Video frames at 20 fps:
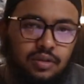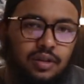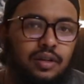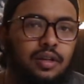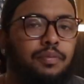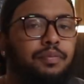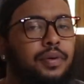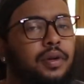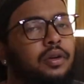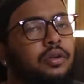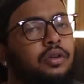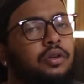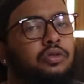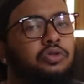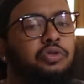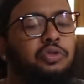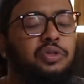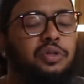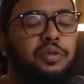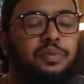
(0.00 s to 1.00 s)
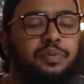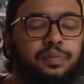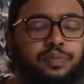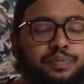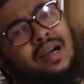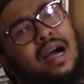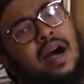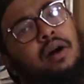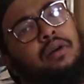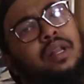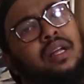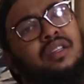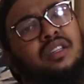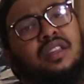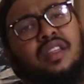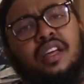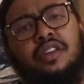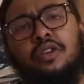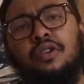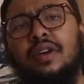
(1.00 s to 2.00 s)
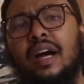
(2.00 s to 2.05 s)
Depend on your drip. I would like to thank you